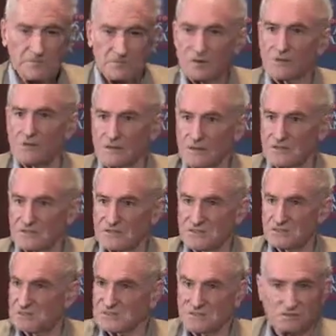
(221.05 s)
Bill
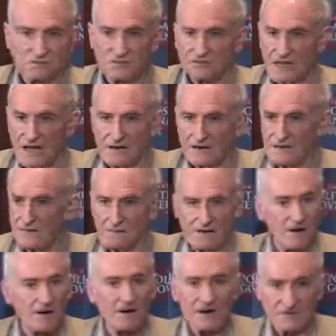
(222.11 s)
Clements used that
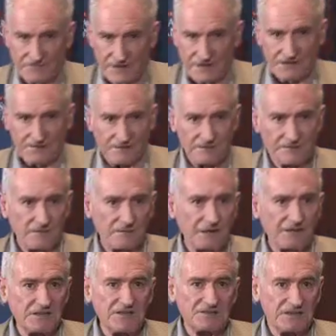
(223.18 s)
very effectively from
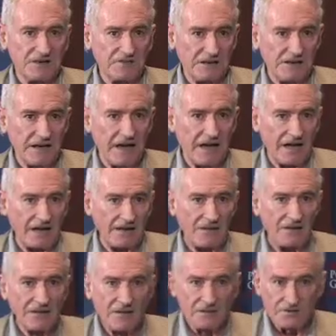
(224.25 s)
1979
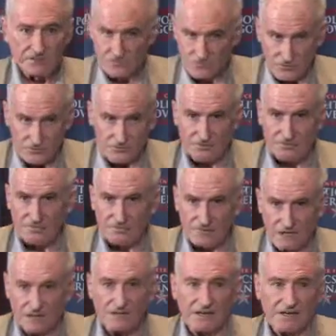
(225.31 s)
through
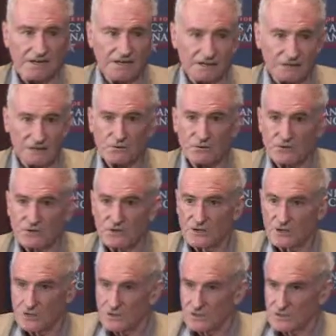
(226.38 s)
1982
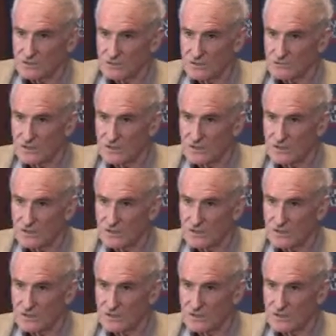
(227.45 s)
to